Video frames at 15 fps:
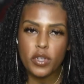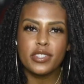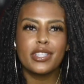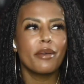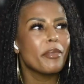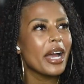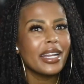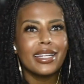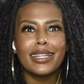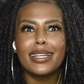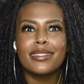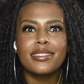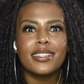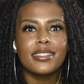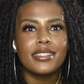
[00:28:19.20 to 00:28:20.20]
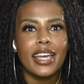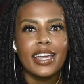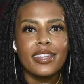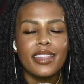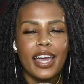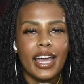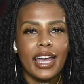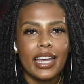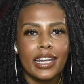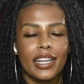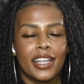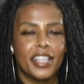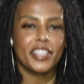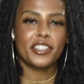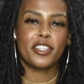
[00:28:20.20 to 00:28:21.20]
well, somebody needs to say that.
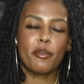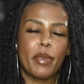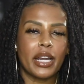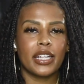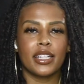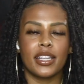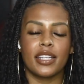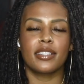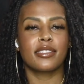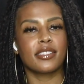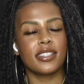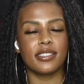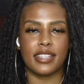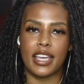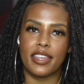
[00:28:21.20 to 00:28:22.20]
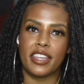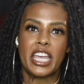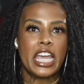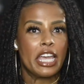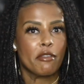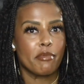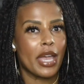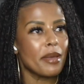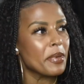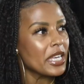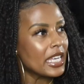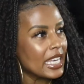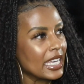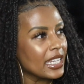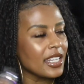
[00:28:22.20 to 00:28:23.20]
Somebody needs to say, maybe
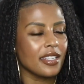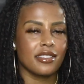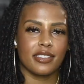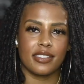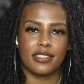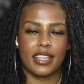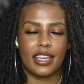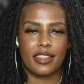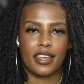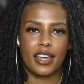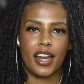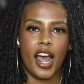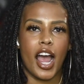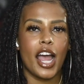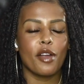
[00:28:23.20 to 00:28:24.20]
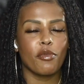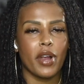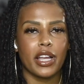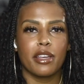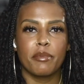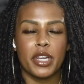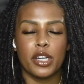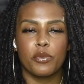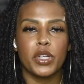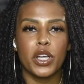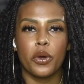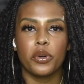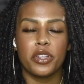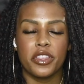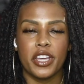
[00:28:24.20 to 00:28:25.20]
he needs to say that. I recommend we
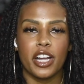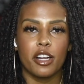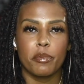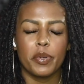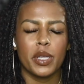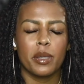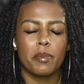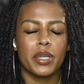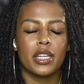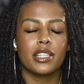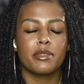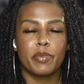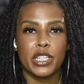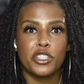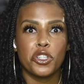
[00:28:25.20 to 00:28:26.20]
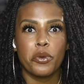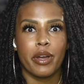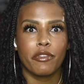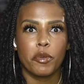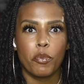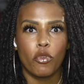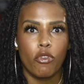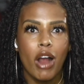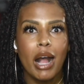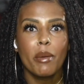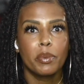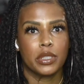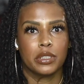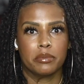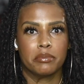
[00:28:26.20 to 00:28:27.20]
go to therapy because, bitch, you have a
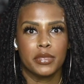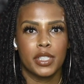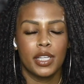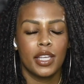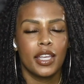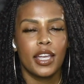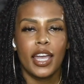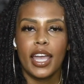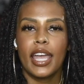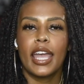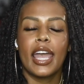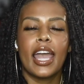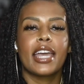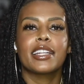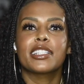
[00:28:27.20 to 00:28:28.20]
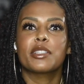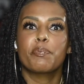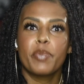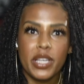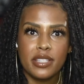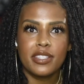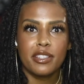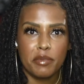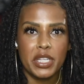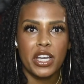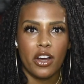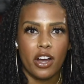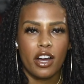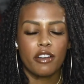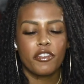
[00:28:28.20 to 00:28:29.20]
problem and it's pissing me
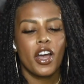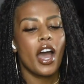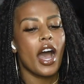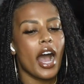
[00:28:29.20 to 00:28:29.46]
off.